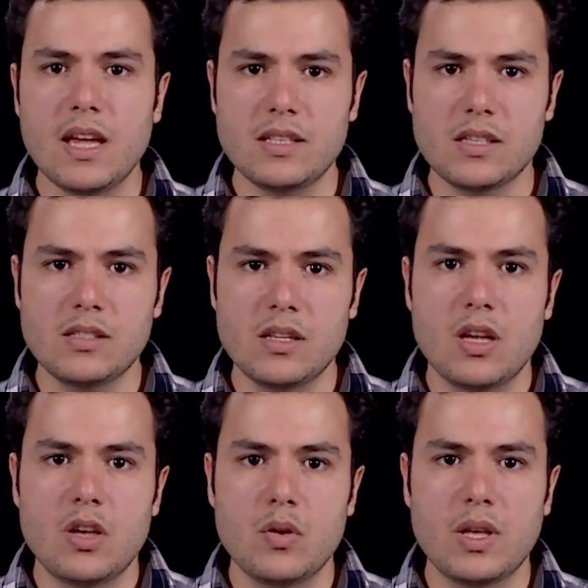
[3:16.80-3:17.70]
cases,
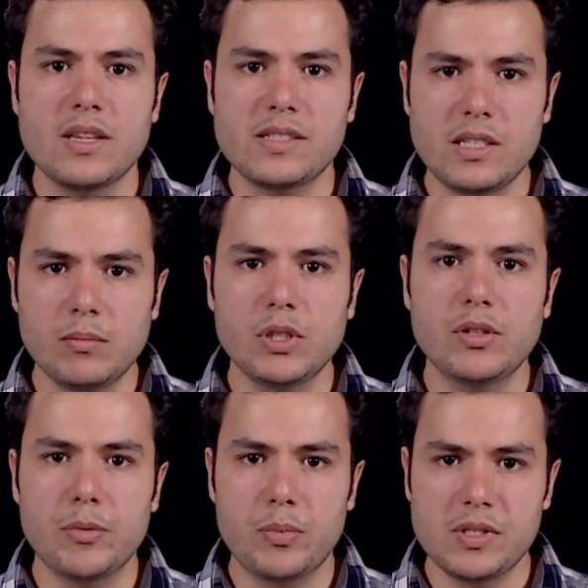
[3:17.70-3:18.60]
you can simply
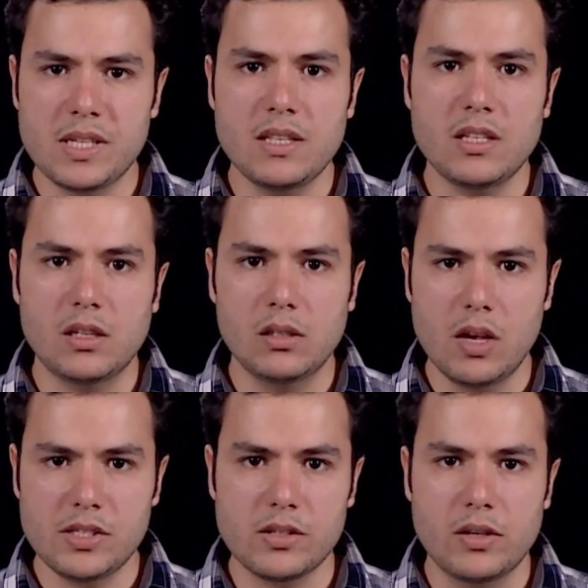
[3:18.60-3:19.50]
represent a
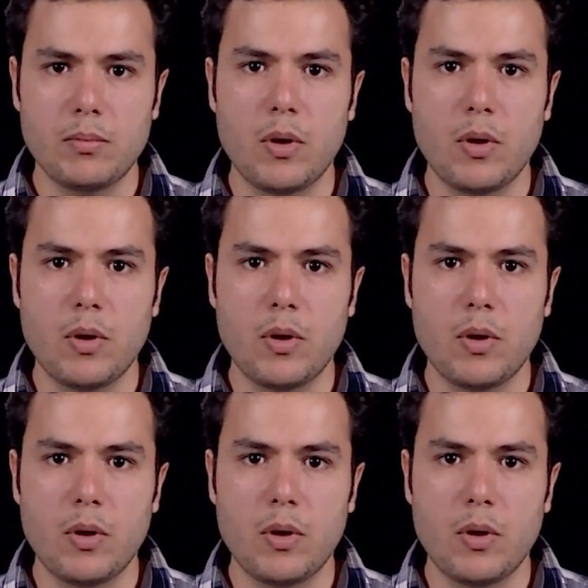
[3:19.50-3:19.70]
cluster